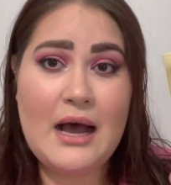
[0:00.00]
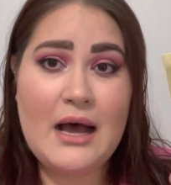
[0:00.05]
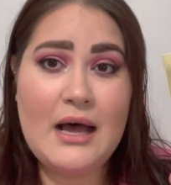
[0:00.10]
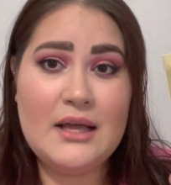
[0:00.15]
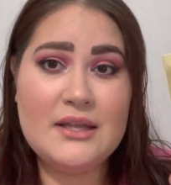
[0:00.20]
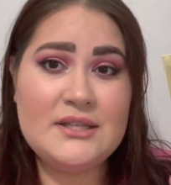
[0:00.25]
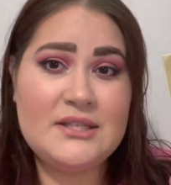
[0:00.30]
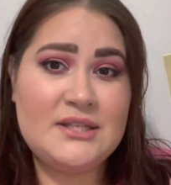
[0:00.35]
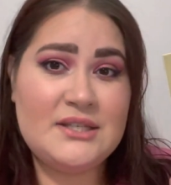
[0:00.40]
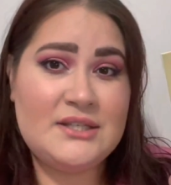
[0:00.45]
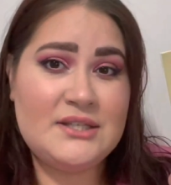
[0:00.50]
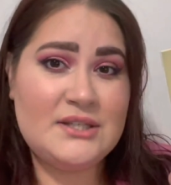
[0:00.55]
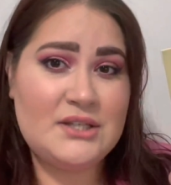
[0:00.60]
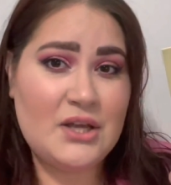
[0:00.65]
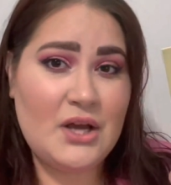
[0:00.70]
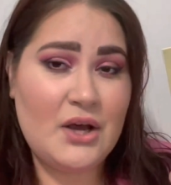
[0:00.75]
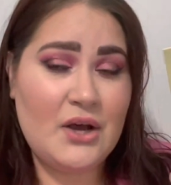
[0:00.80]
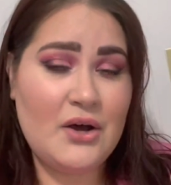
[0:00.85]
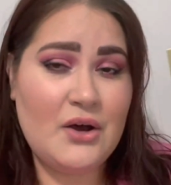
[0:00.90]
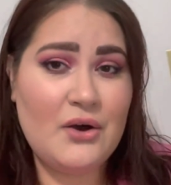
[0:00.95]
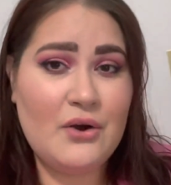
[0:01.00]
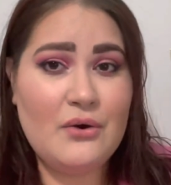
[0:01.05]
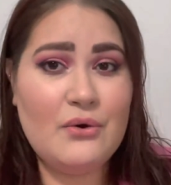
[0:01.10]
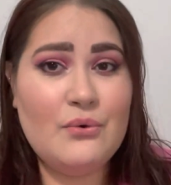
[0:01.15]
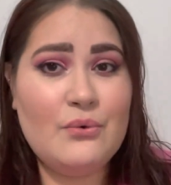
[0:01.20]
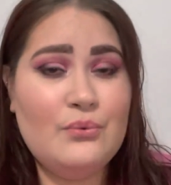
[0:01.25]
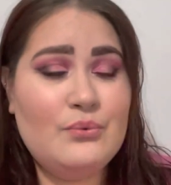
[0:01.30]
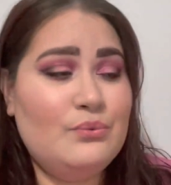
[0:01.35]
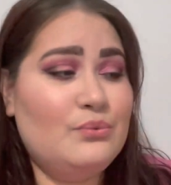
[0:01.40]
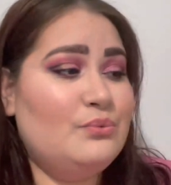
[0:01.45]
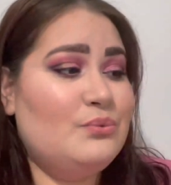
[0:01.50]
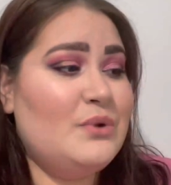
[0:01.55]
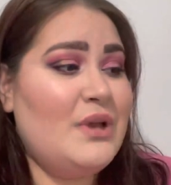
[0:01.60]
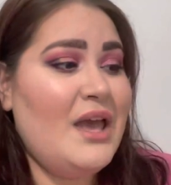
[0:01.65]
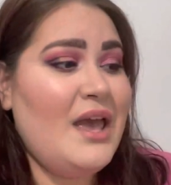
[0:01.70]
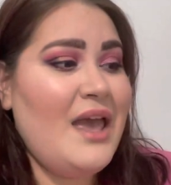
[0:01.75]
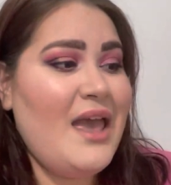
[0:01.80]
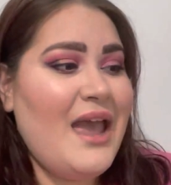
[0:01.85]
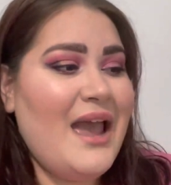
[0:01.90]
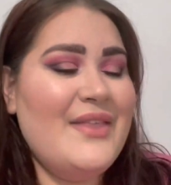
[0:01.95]
So,
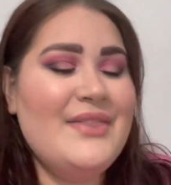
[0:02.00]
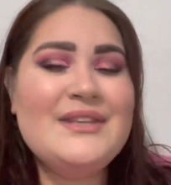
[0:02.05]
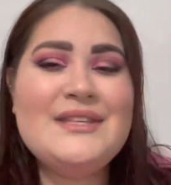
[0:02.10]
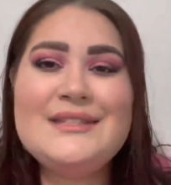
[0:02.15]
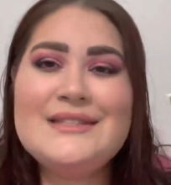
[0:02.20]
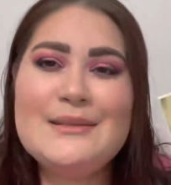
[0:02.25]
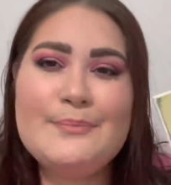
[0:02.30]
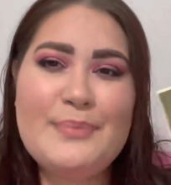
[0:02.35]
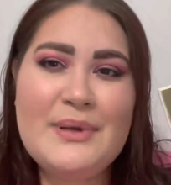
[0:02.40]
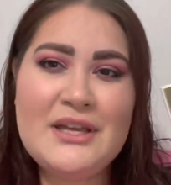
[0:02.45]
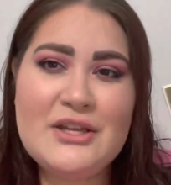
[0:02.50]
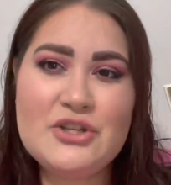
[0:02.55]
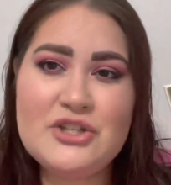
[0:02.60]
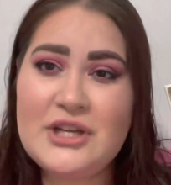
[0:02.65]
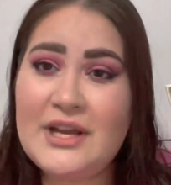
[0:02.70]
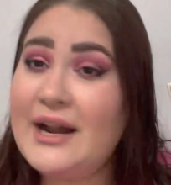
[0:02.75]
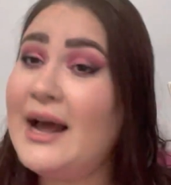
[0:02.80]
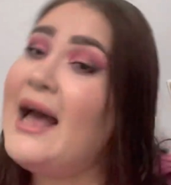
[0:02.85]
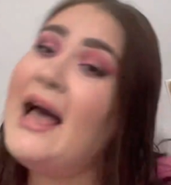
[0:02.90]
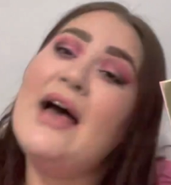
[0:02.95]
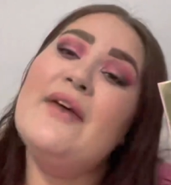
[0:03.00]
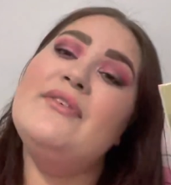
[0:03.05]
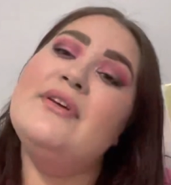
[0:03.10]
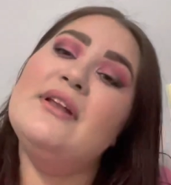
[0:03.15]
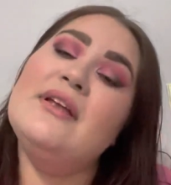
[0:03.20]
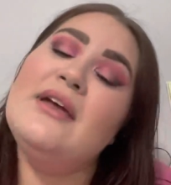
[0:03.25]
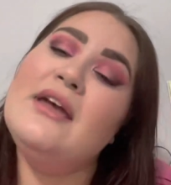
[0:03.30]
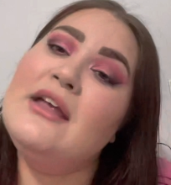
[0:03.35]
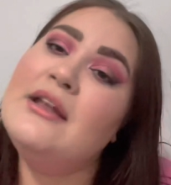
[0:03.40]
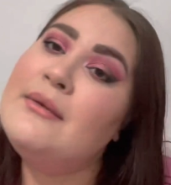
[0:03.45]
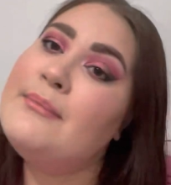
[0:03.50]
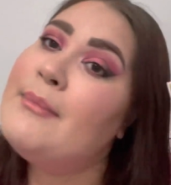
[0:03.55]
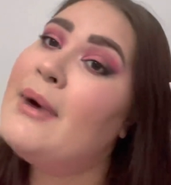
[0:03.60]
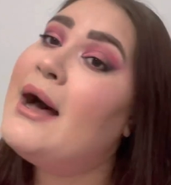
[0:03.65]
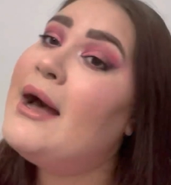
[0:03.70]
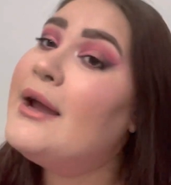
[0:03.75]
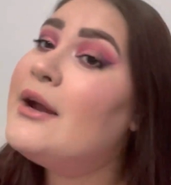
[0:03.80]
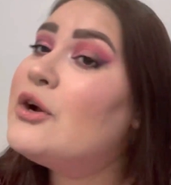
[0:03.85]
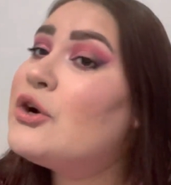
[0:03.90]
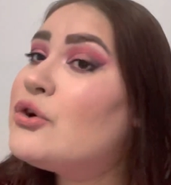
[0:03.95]
and this is a pink shade. I have it in
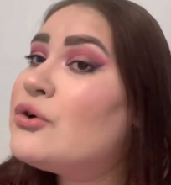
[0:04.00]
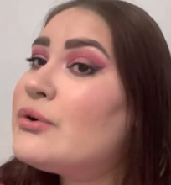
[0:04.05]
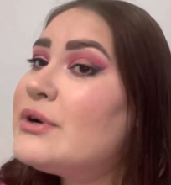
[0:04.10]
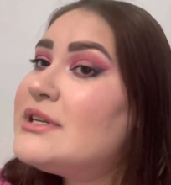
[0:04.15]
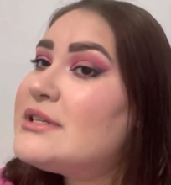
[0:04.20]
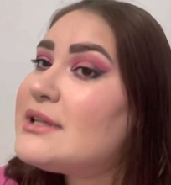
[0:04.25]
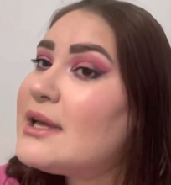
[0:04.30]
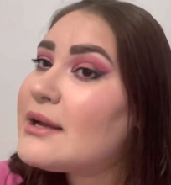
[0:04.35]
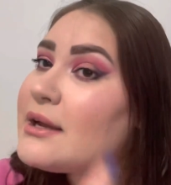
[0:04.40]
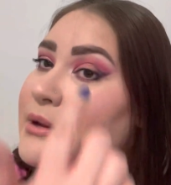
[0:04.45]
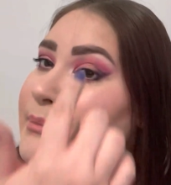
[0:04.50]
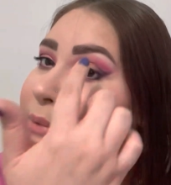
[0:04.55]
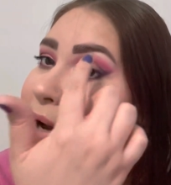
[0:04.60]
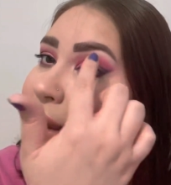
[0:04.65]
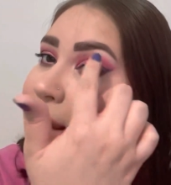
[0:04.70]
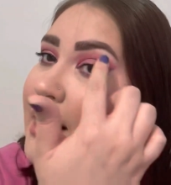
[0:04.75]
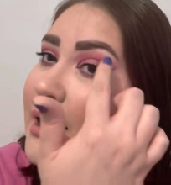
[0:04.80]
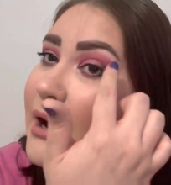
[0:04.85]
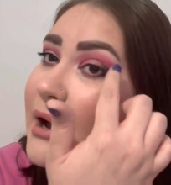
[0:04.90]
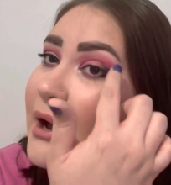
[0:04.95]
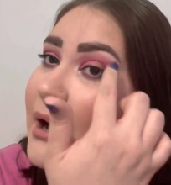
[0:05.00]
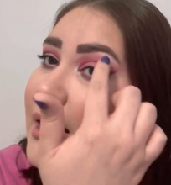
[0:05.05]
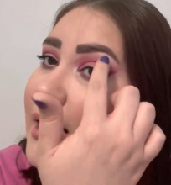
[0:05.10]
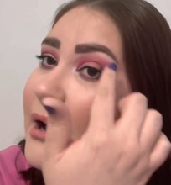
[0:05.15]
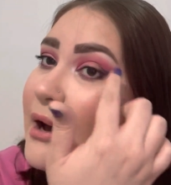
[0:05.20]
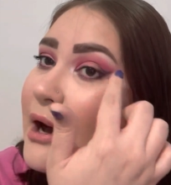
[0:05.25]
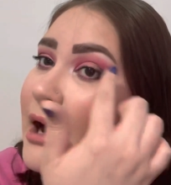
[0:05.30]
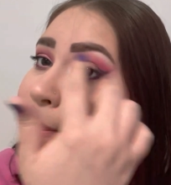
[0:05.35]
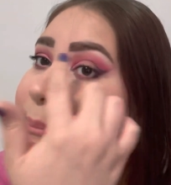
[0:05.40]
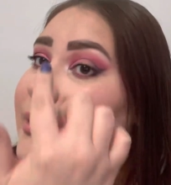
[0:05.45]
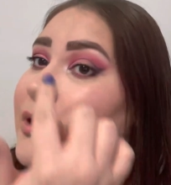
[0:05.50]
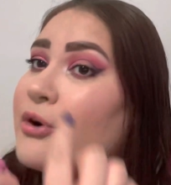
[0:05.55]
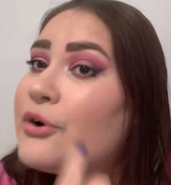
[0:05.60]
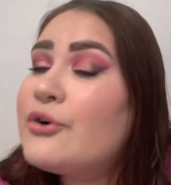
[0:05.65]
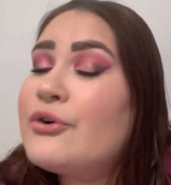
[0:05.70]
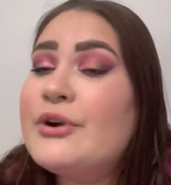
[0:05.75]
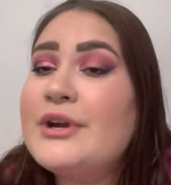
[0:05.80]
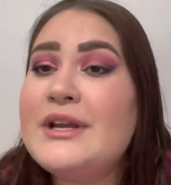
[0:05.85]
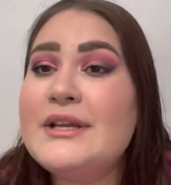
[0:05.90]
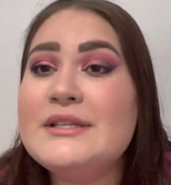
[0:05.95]
my crease, like in my upper
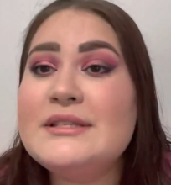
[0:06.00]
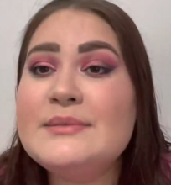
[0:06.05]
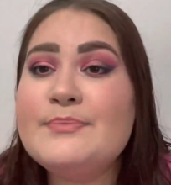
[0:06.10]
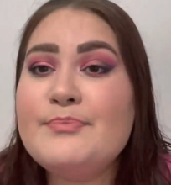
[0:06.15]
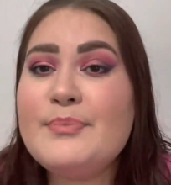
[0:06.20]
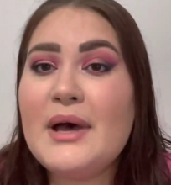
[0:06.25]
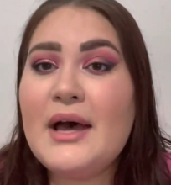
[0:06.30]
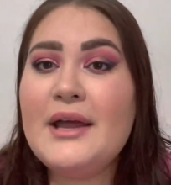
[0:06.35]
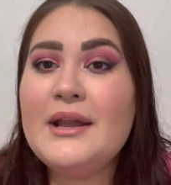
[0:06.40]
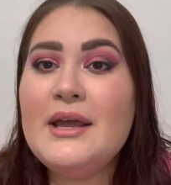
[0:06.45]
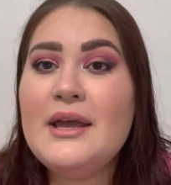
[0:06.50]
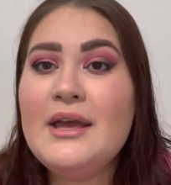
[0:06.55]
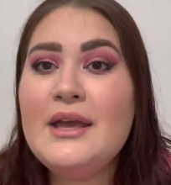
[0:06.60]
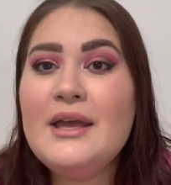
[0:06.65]
crease, but